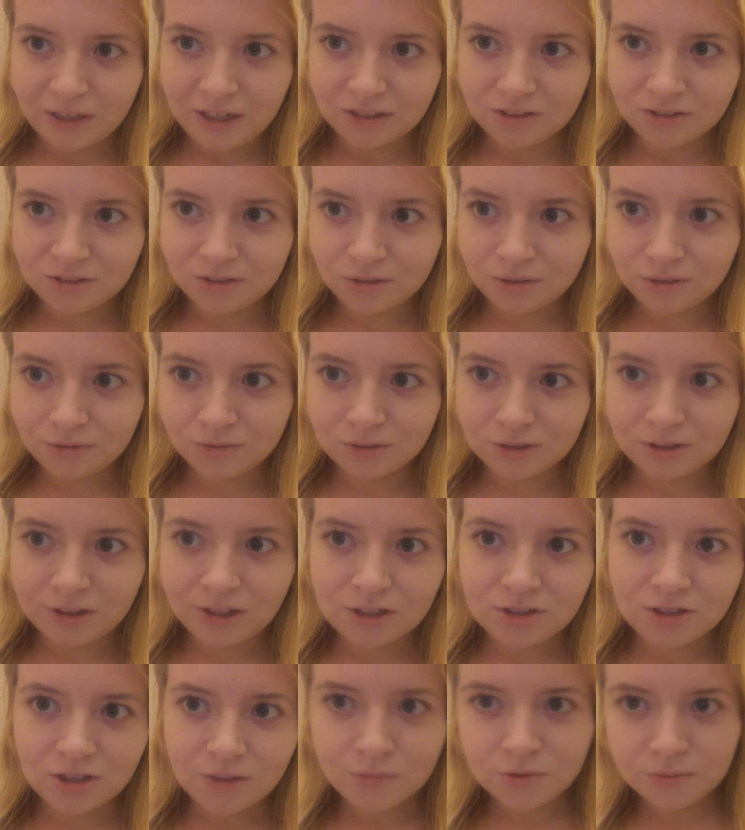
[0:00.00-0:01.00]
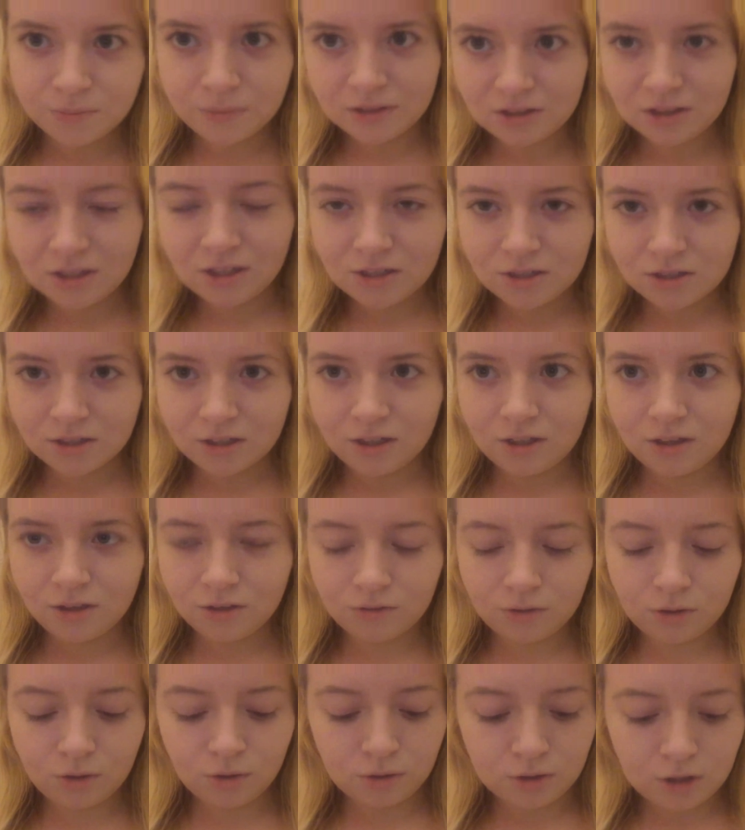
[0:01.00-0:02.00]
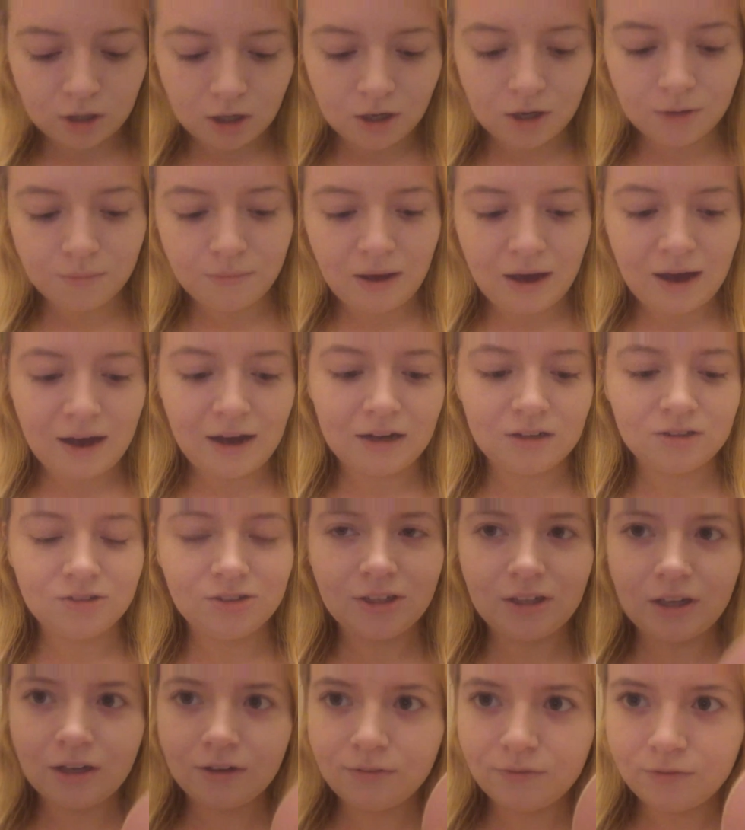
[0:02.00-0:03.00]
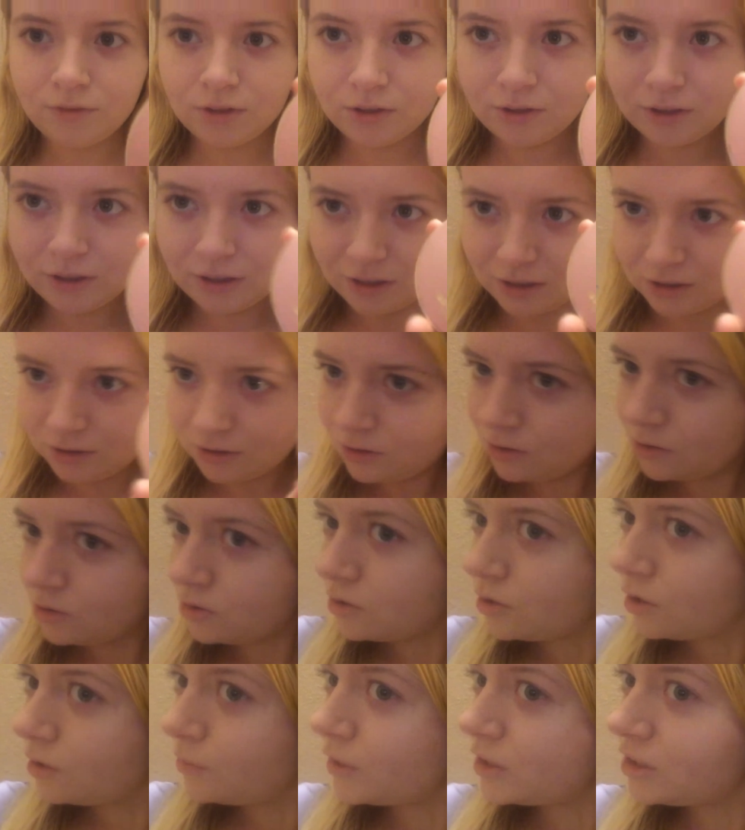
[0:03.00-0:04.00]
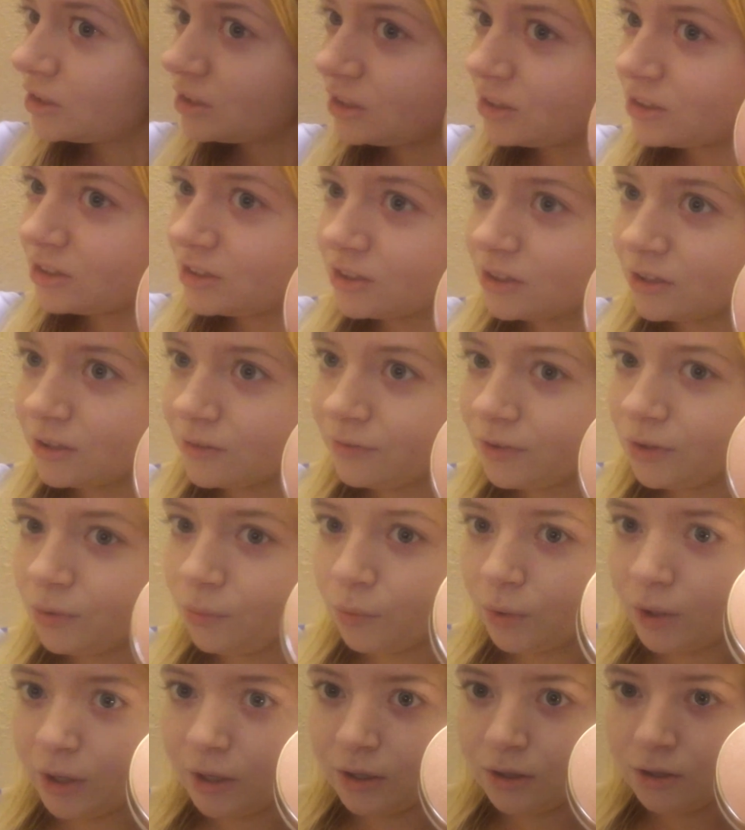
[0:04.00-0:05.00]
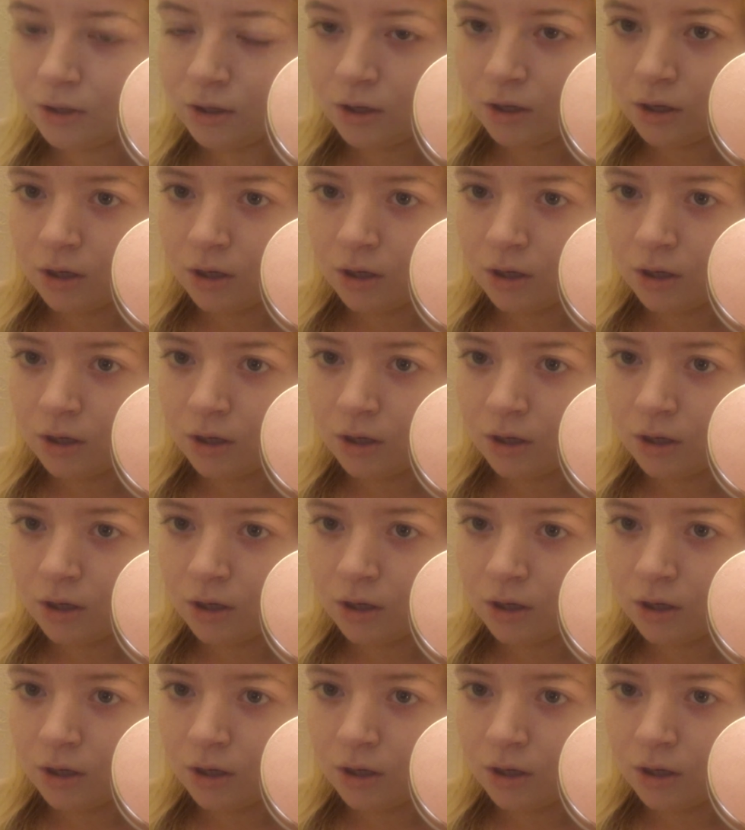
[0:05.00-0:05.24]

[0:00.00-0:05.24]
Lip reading: practical for touch-ups, but this in the little compact, like I feel like it's so much easier if you want